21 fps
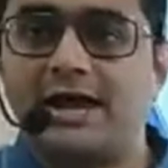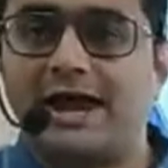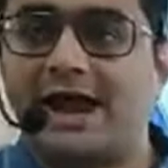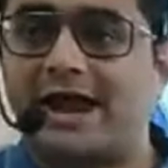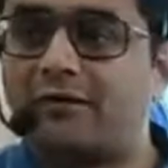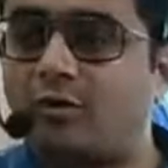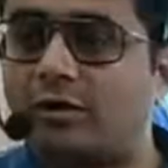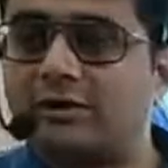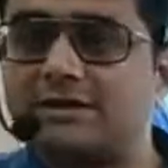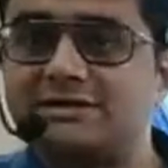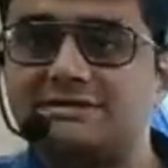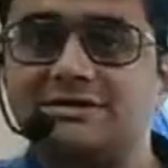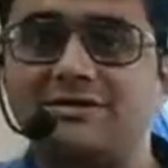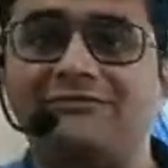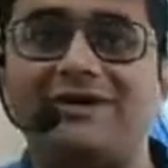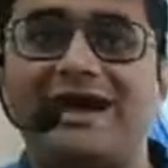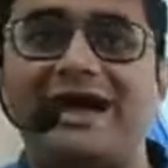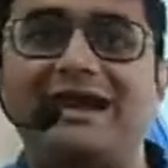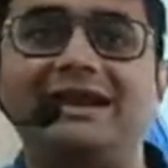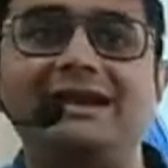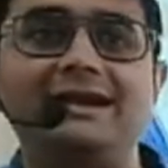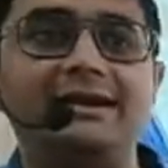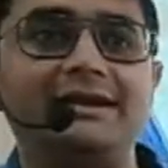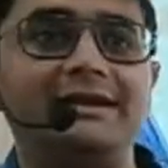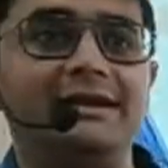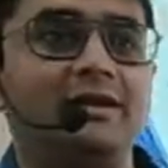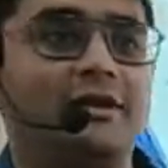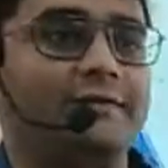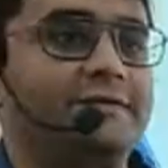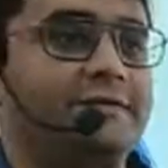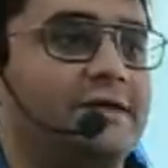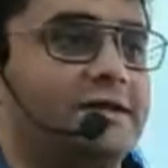And what is the validity
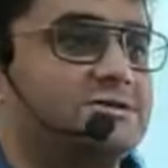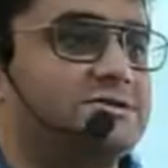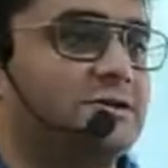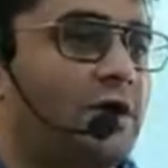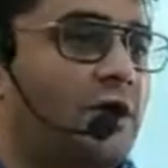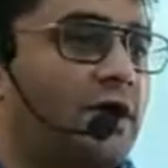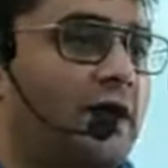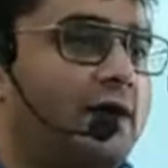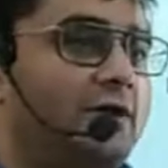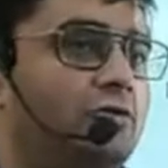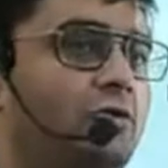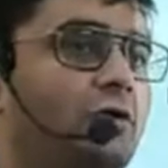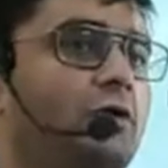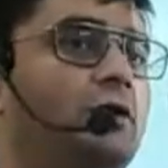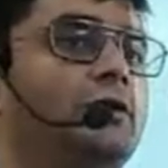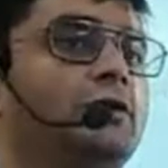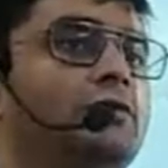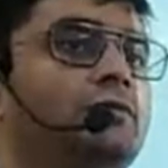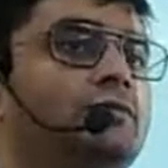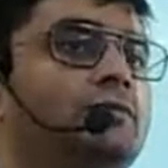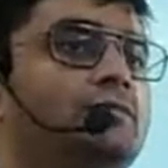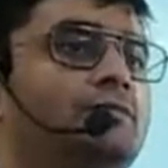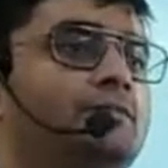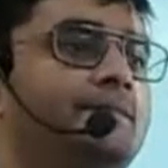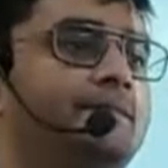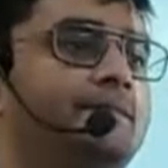of such law, I told you?